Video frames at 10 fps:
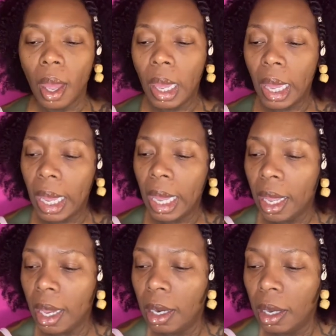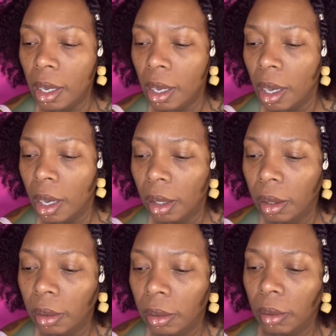and
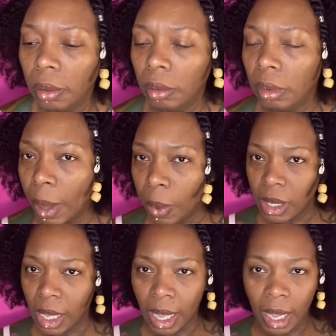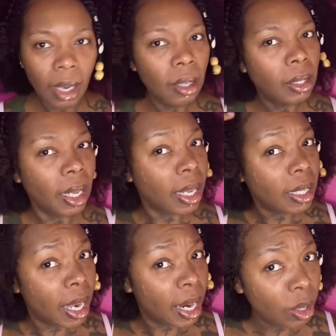that was it. Like I
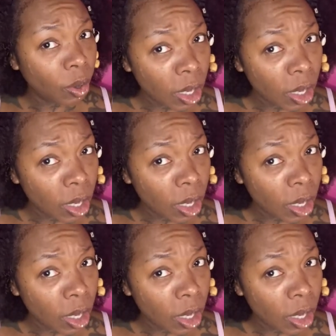said, you can